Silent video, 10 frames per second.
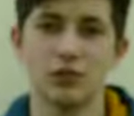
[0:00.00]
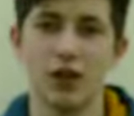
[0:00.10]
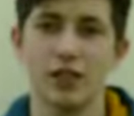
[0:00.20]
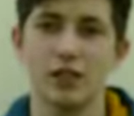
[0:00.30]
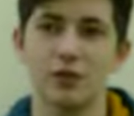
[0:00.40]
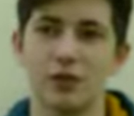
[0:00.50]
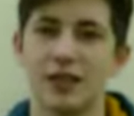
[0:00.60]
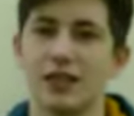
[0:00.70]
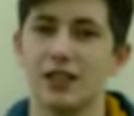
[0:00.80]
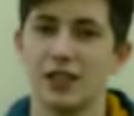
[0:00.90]
like
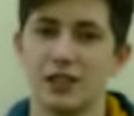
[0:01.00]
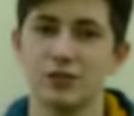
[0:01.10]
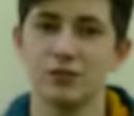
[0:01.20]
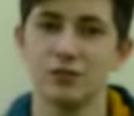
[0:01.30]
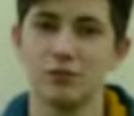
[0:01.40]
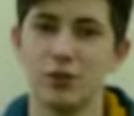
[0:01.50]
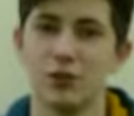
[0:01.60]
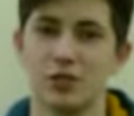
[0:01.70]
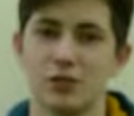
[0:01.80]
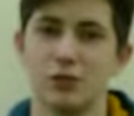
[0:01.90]
completely
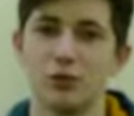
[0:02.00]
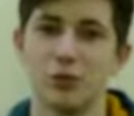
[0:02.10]
musical.